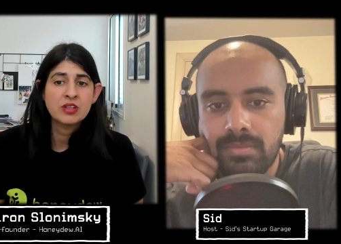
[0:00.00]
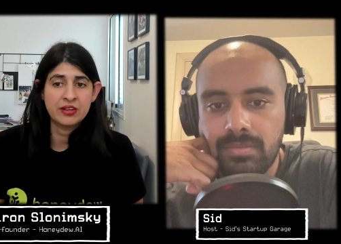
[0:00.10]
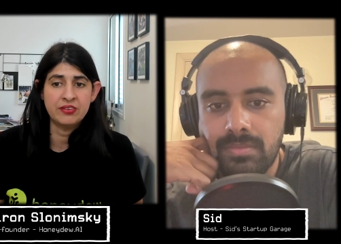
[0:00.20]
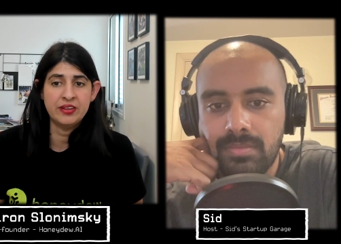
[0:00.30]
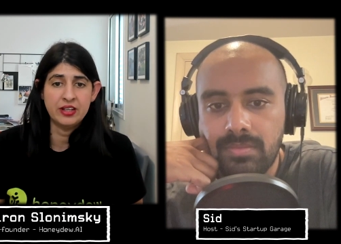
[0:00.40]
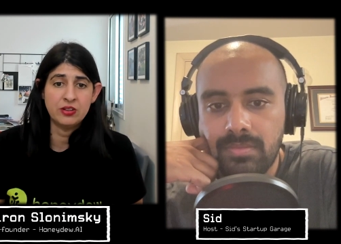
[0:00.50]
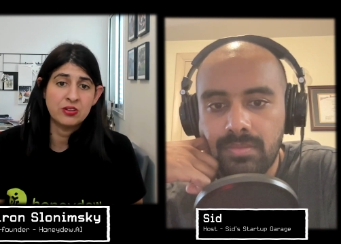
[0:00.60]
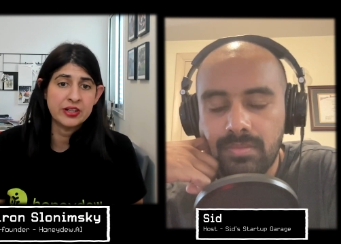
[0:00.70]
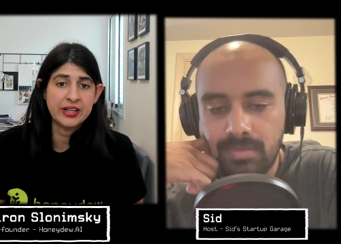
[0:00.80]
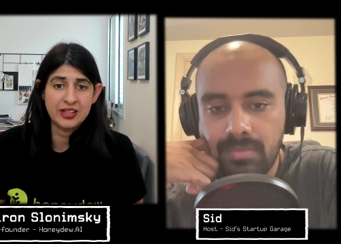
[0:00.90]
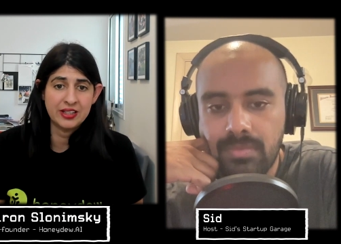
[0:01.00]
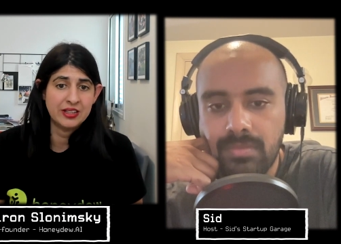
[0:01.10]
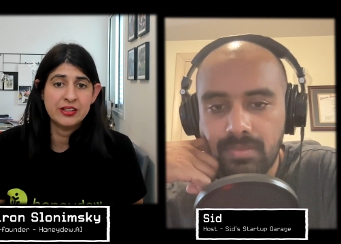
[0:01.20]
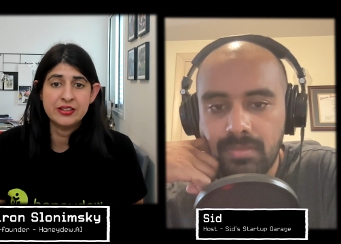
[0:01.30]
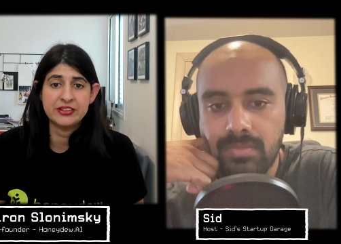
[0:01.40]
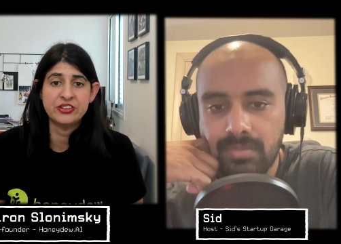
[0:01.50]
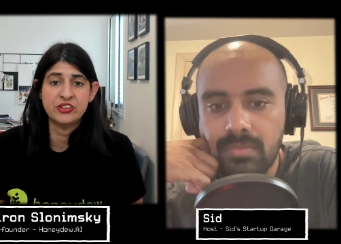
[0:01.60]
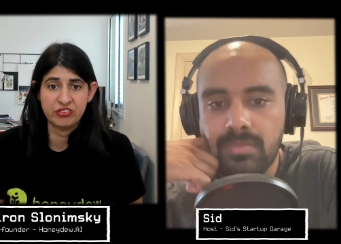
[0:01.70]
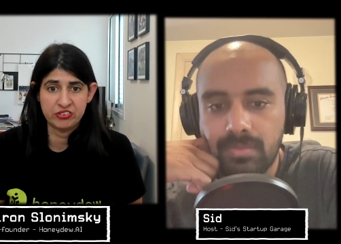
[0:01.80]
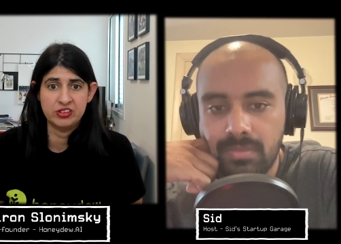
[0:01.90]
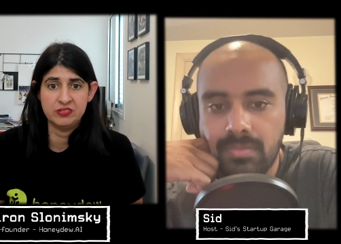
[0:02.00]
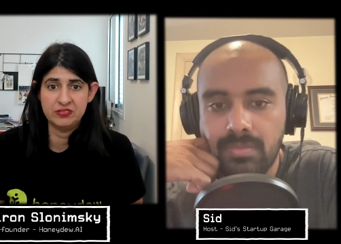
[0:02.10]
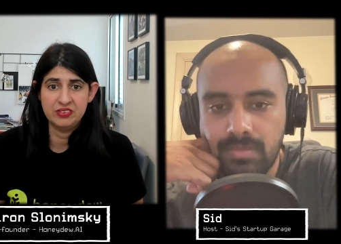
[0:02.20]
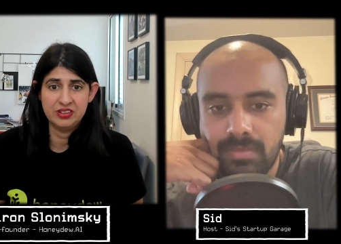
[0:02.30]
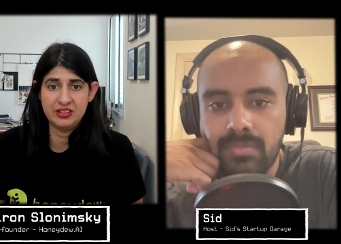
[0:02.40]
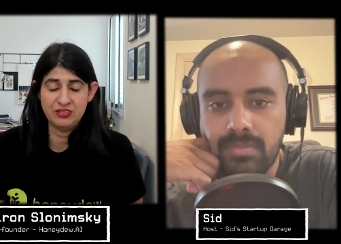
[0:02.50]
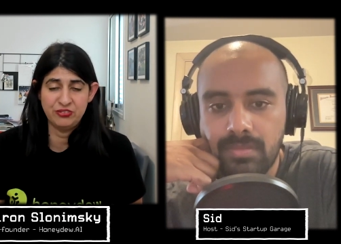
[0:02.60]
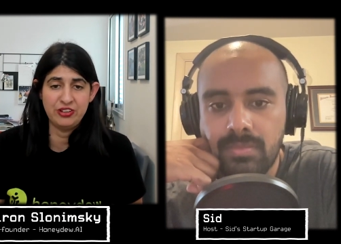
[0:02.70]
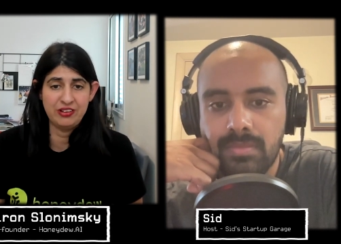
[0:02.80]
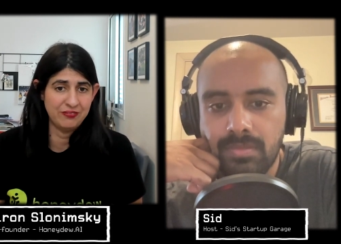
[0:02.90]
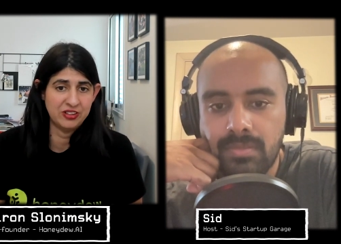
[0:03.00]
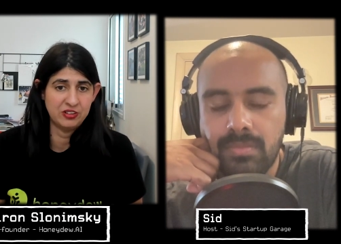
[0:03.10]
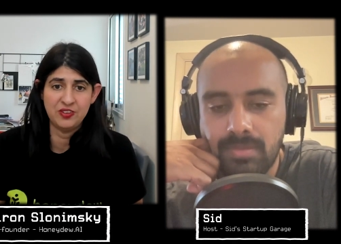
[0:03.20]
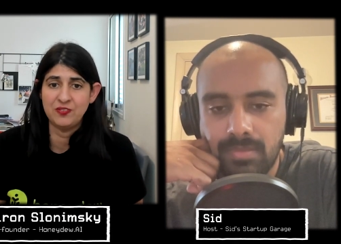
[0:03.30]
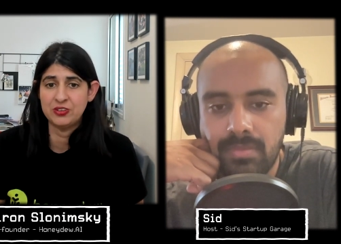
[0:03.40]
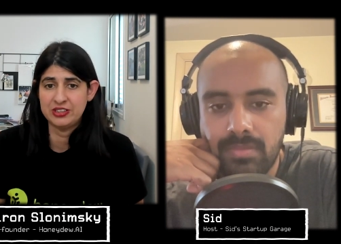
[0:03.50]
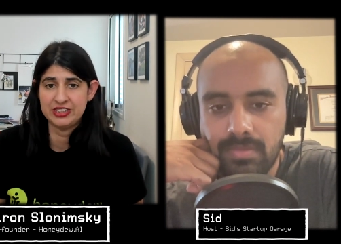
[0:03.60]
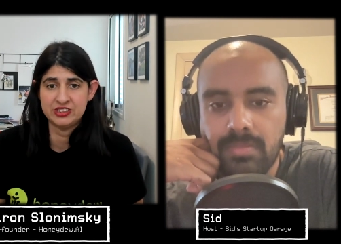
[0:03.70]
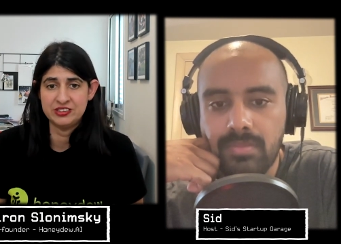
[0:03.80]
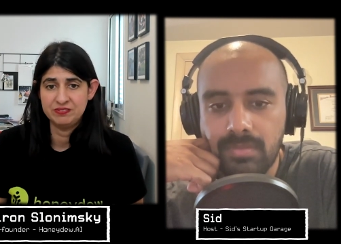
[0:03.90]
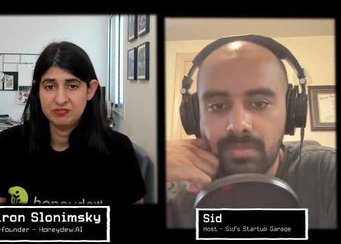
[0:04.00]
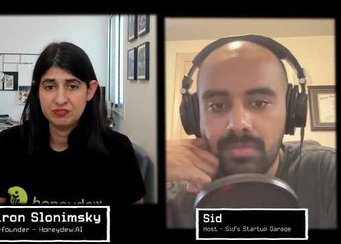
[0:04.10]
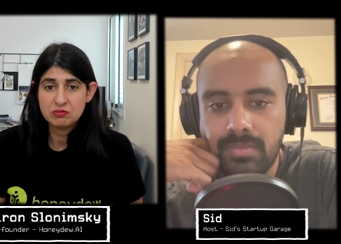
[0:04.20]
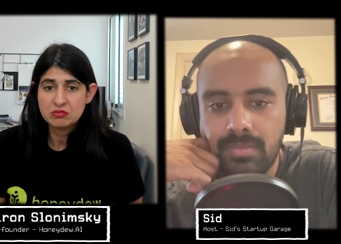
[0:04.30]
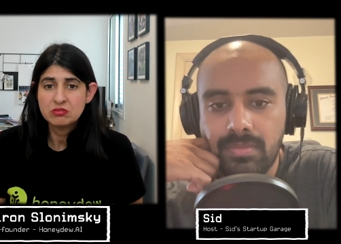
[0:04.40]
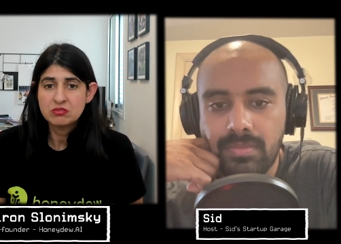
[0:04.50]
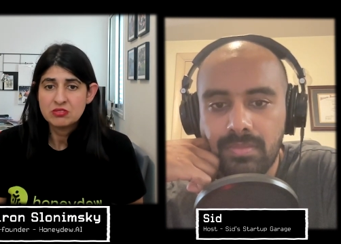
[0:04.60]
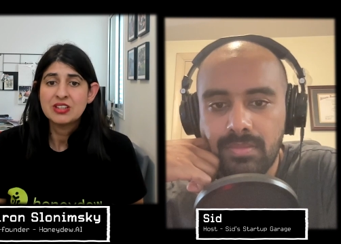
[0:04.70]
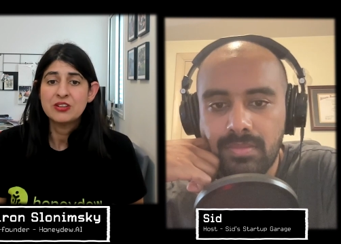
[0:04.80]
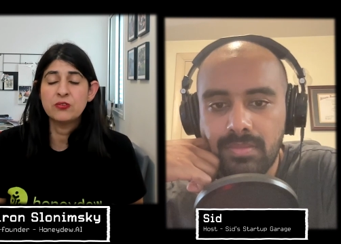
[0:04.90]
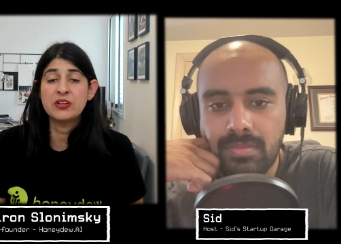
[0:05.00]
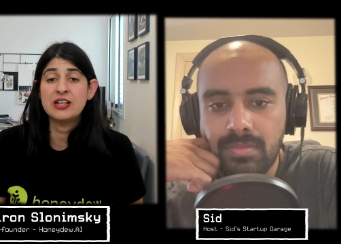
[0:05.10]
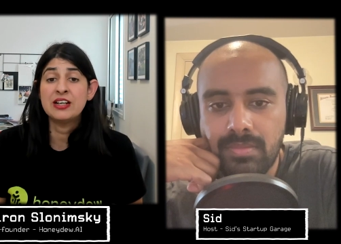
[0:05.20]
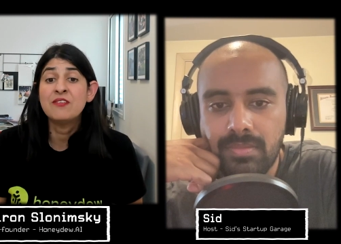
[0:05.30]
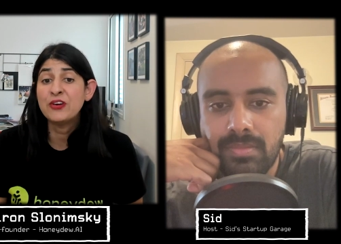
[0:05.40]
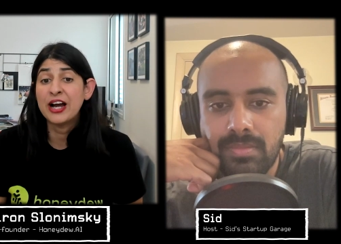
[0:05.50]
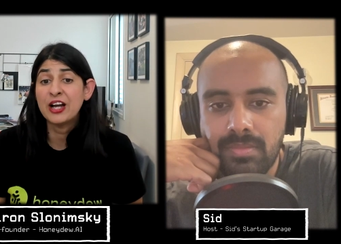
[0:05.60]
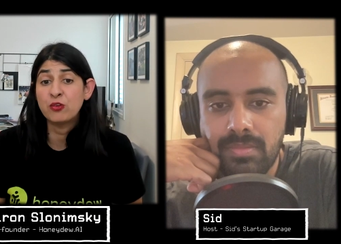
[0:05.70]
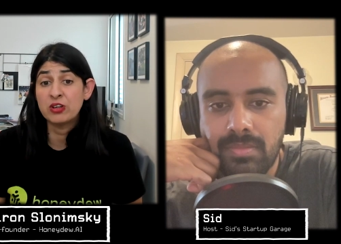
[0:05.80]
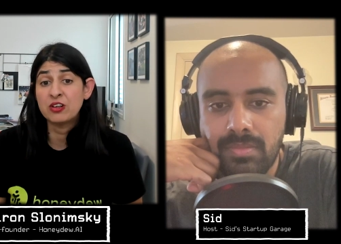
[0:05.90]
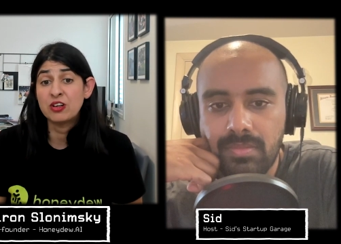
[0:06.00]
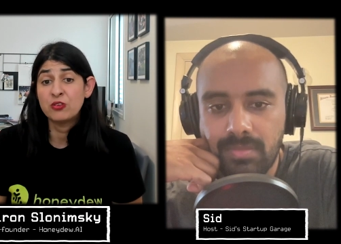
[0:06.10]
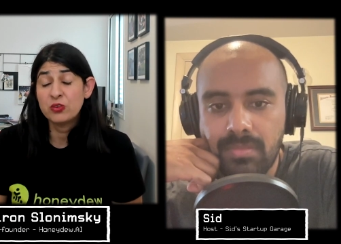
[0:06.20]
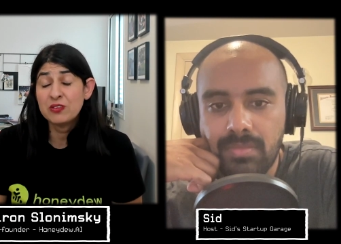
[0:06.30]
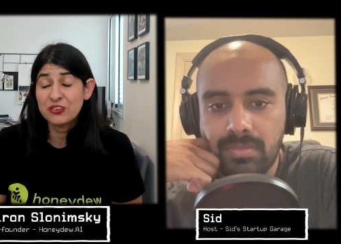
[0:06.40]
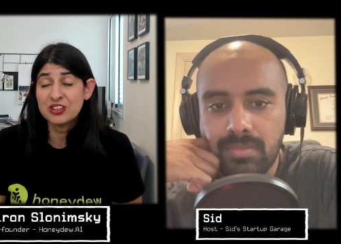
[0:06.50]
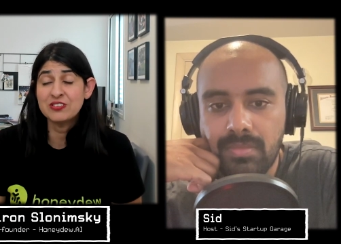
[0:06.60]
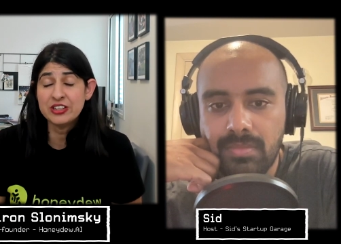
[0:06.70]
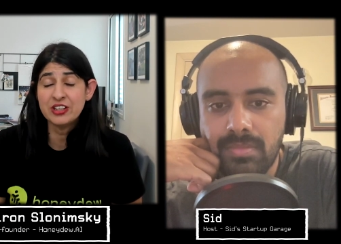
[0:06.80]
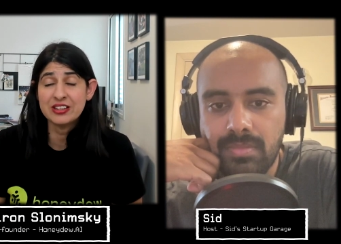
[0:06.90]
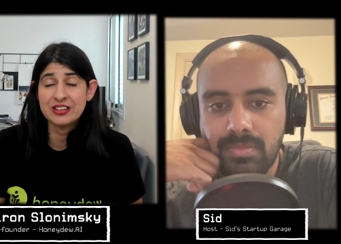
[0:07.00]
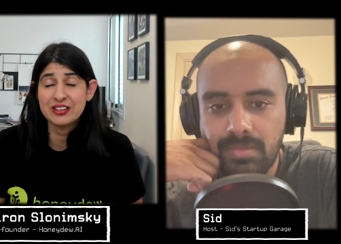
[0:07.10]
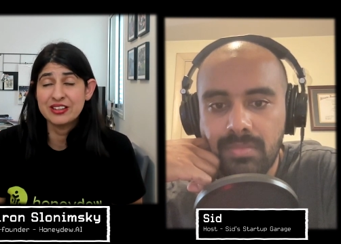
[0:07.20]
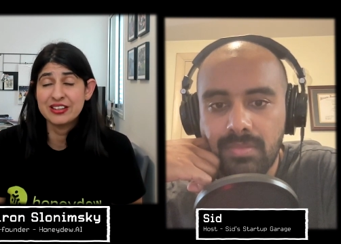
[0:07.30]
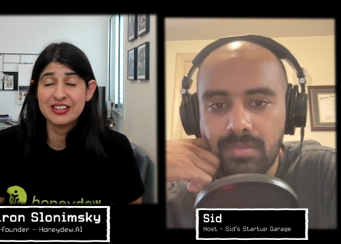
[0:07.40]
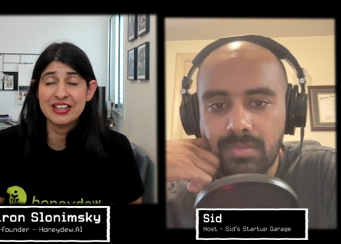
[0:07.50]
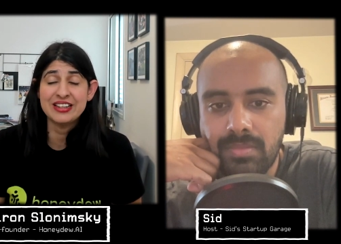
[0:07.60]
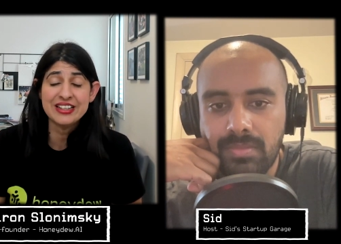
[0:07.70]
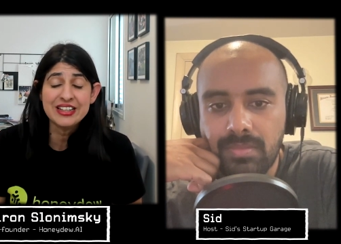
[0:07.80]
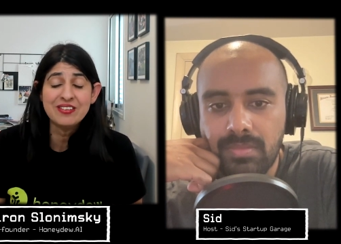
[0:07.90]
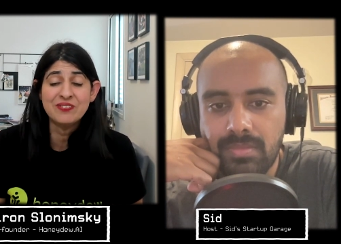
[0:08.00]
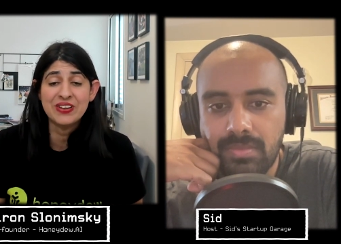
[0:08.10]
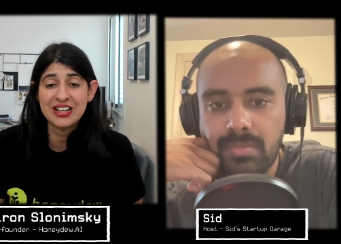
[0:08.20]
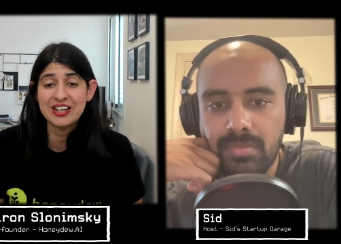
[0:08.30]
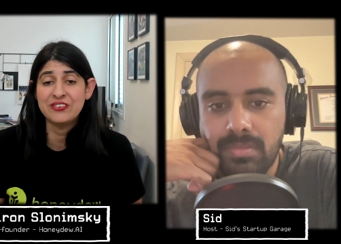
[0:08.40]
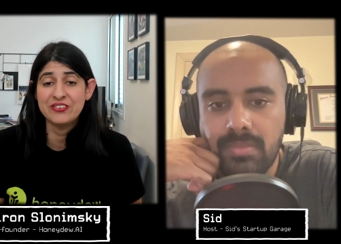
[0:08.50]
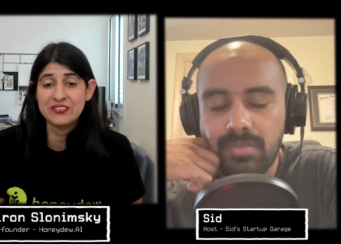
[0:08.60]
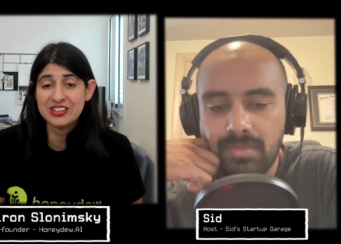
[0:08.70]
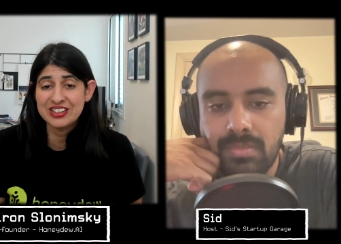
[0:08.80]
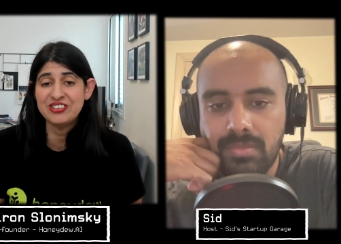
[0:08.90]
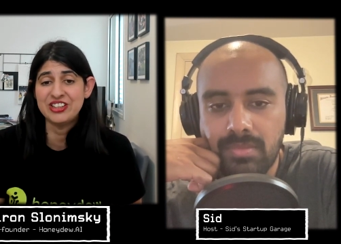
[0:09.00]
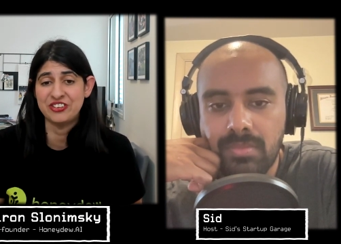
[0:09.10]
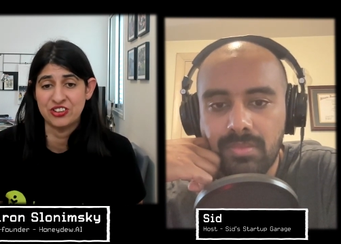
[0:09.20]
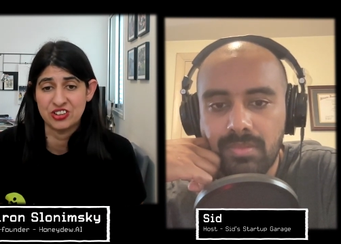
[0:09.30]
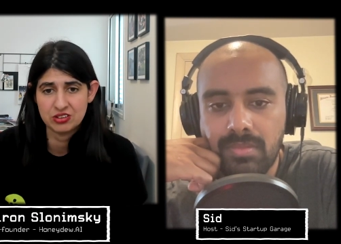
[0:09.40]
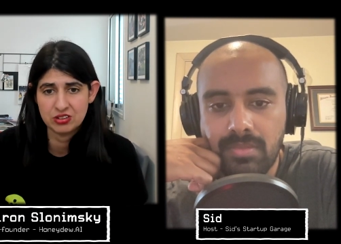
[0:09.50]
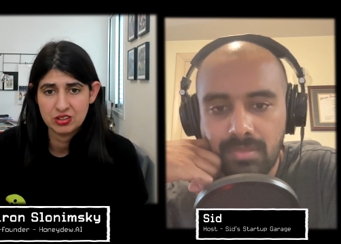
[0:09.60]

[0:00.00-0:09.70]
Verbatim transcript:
Speaker 1: I said, Okay, they're awesome. They're really smart people there. We'll apply. We'll, we'll probably not get in, but we'll give it a shot.